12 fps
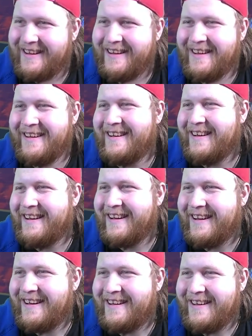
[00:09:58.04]

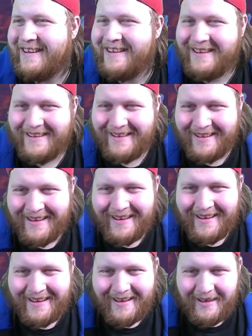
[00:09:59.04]

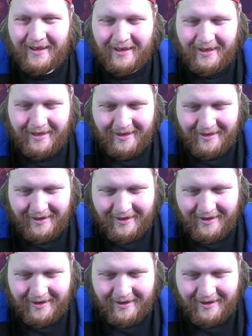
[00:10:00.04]
(silence)